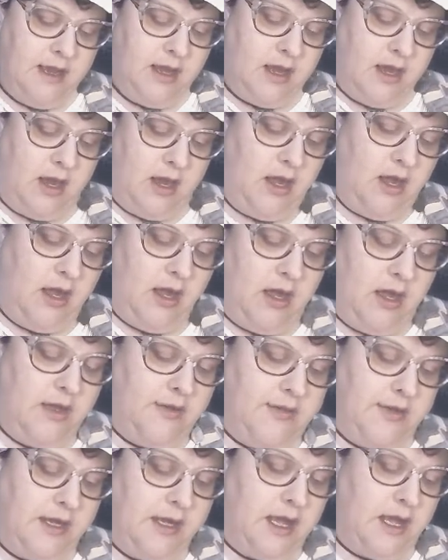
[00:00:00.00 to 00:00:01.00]

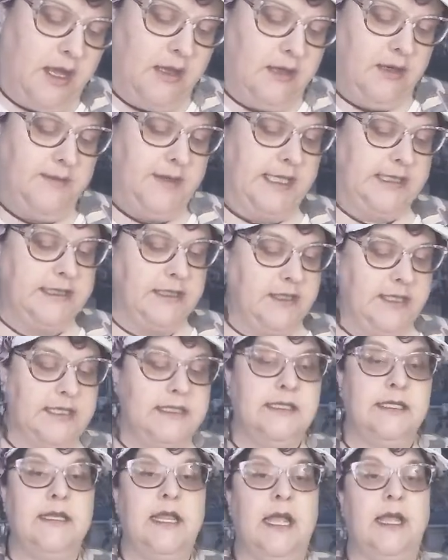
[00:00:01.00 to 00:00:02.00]
all the color mix. Now,
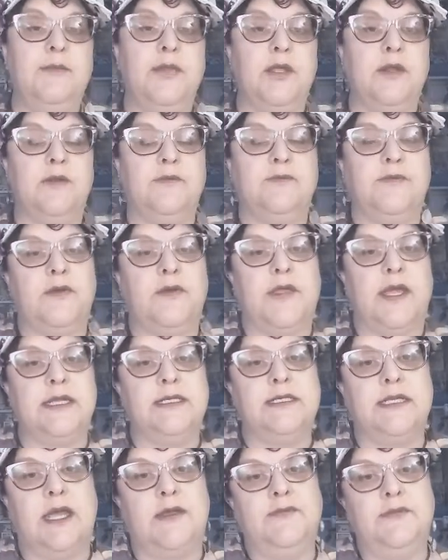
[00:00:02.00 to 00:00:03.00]
isn't that beautiful?
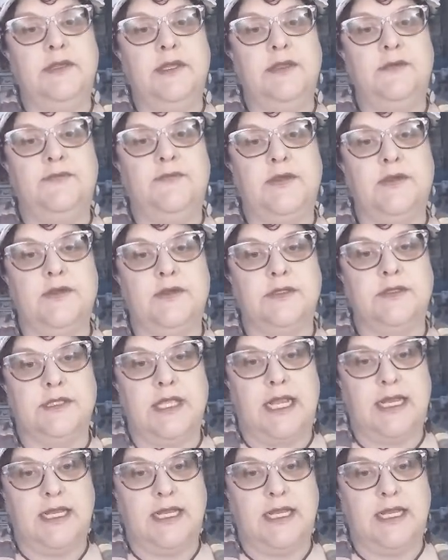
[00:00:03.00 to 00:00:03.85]
That definitely feels like